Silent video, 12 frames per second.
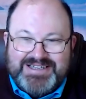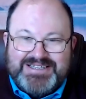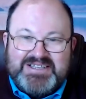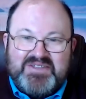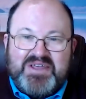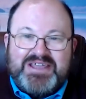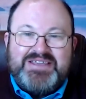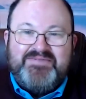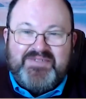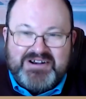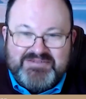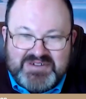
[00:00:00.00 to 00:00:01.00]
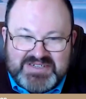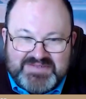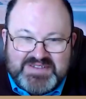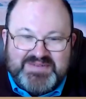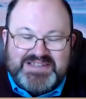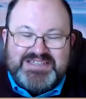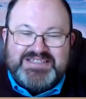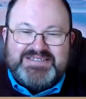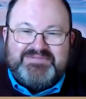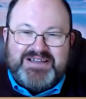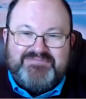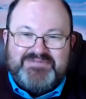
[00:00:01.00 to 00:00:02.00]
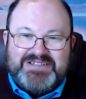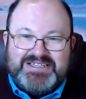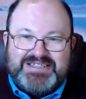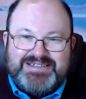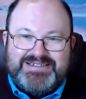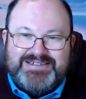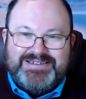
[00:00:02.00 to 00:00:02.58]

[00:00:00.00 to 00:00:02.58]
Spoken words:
So thank you very much for spending some time with us.